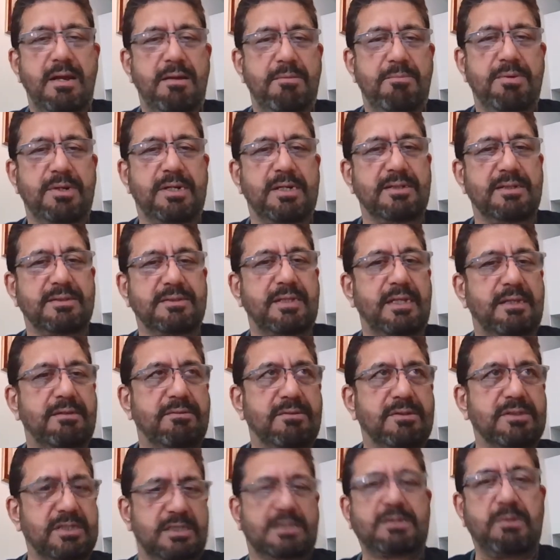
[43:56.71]
because they
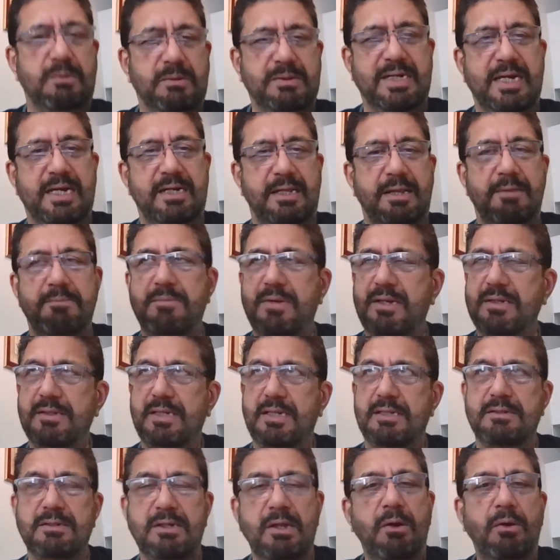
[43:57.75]
just look at them and
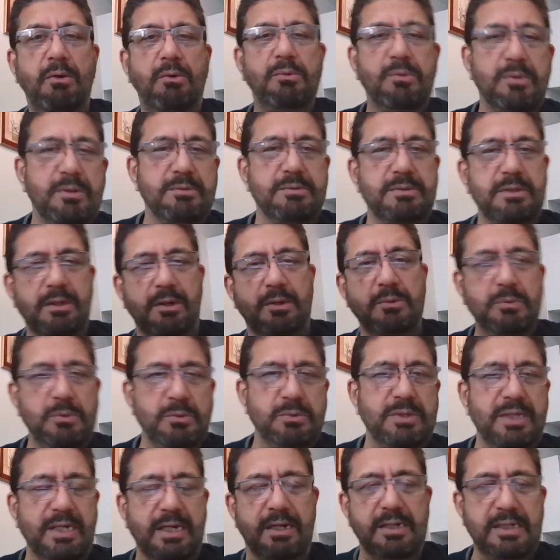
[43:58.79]
they know who
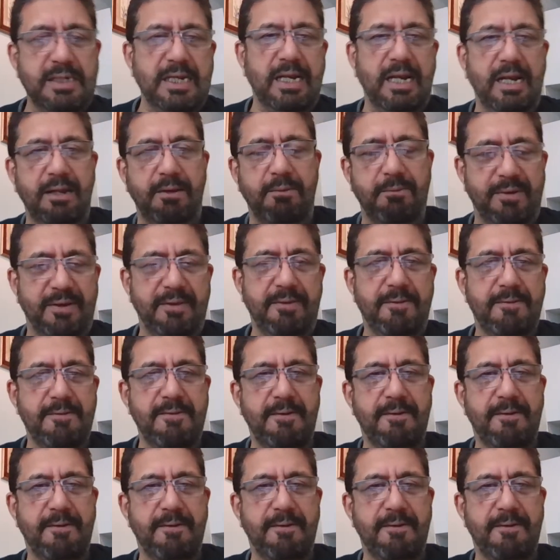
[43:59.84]
they are dealing with.